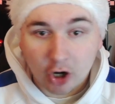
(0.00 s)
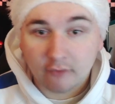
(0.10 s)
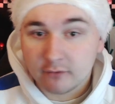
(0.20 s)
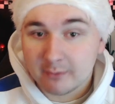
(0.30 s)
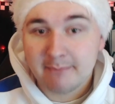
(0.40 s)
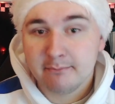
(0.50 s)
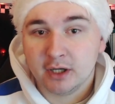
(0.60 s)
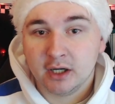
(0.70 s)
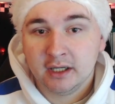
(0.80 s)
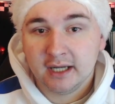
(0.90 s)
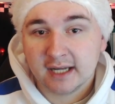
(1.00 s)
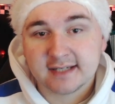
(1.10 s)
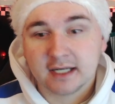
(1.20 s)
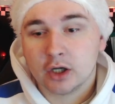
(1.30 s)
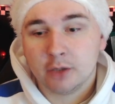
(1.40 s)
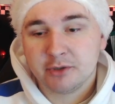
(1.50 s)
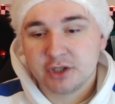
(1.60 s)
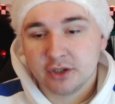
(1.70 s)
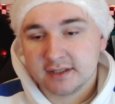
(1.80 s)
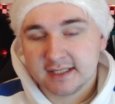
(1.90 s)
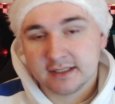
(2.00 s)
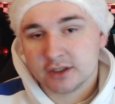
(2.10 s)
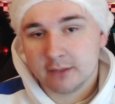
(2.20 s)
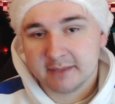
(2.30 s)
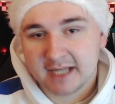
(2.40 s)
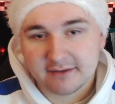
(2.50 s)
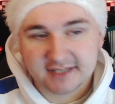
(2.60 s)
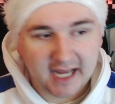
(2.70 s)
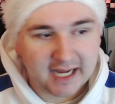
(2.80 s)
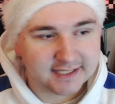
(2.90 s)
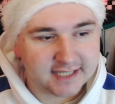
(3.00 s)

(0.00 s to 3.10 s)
remember a single opportunity that Derby County had.